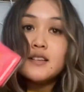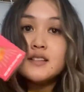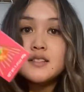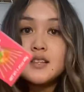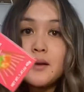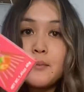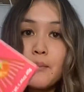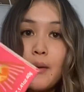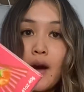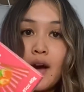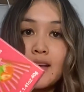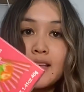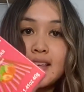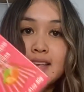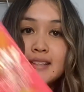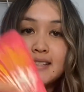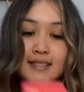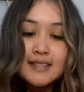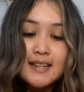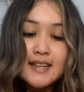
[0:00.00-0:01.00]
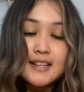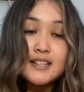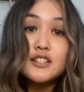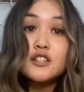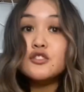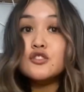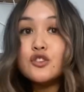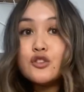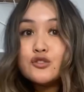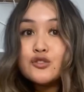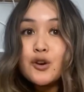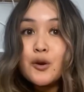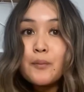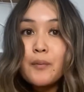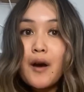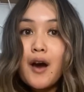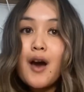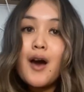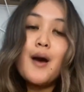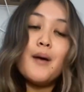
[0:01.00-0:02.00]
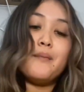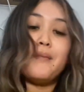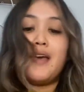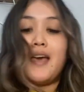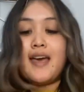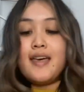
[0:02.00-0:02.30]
some Pocky sticks because those are bomb.